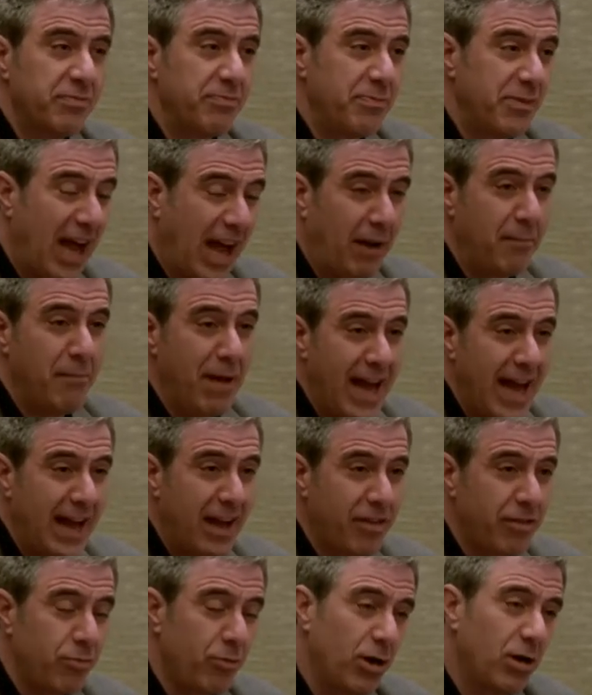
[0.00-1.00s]
not
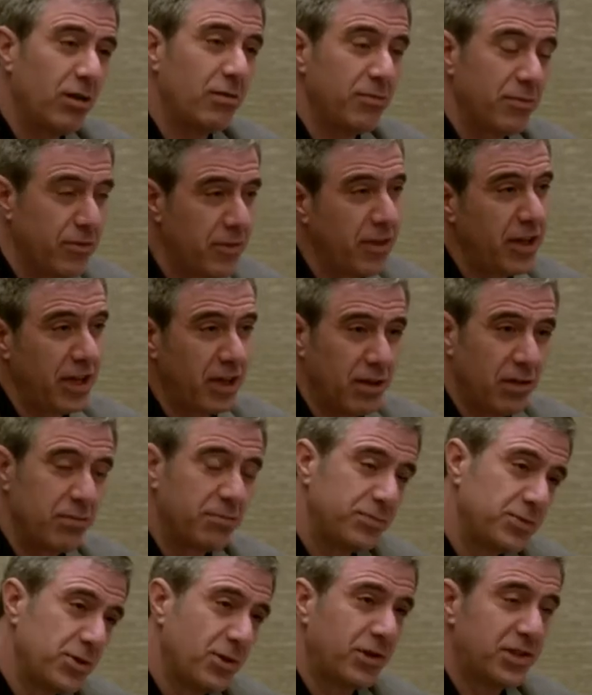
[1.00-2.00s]
math, well,
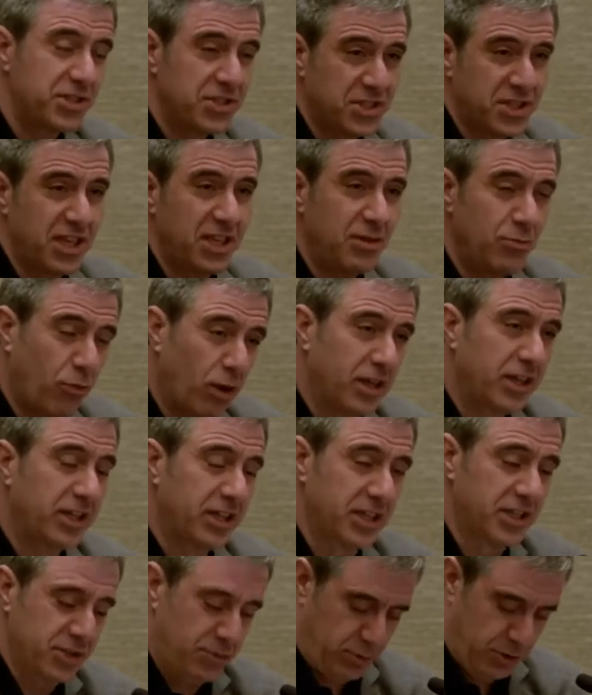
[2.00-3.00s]
they'll sort of see what it
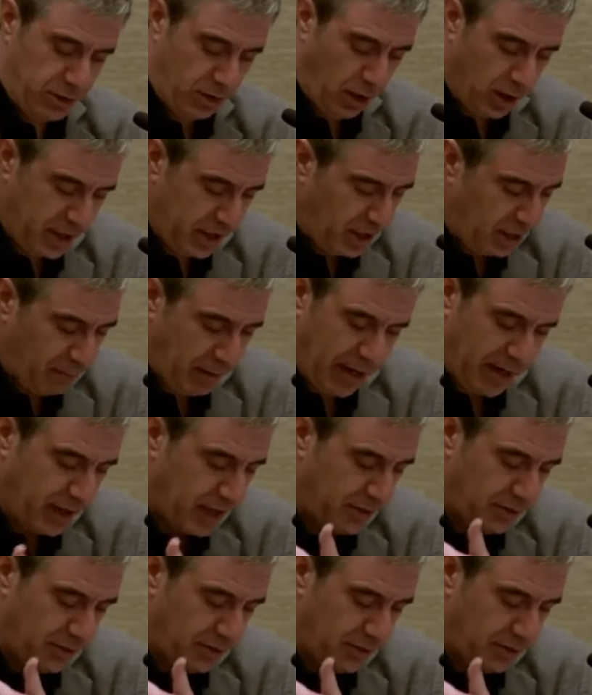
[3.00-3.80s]
is we're talking about.